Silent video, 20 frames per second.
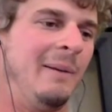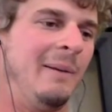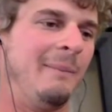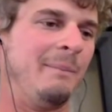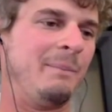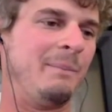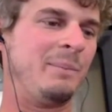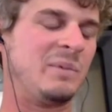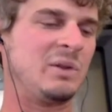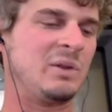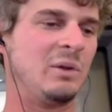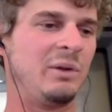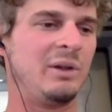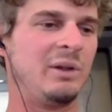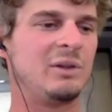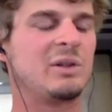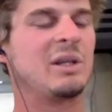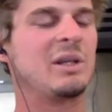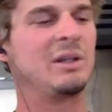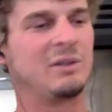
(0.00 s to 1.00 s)
So there's
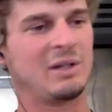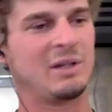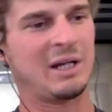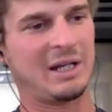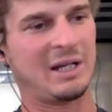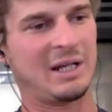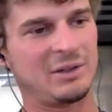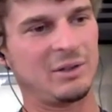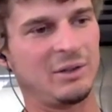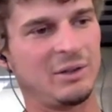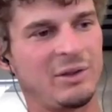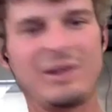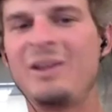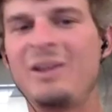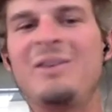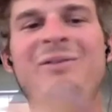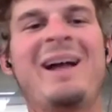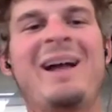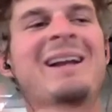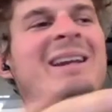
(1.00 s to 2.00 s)
guys who go. In
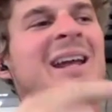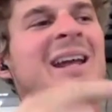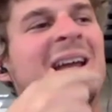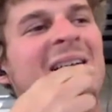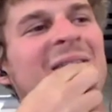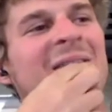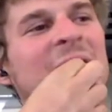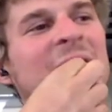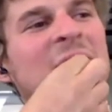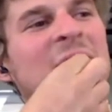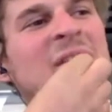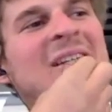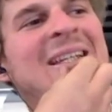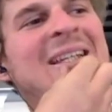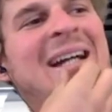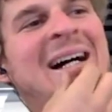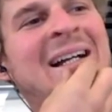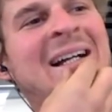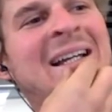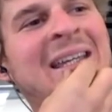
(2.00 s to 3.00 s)
fact, there's a
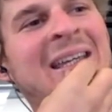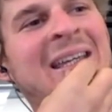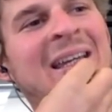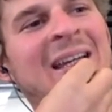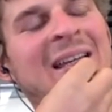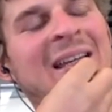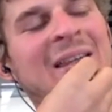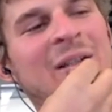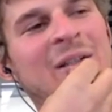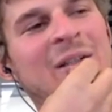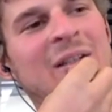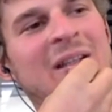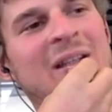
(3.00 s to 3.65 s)
guy there,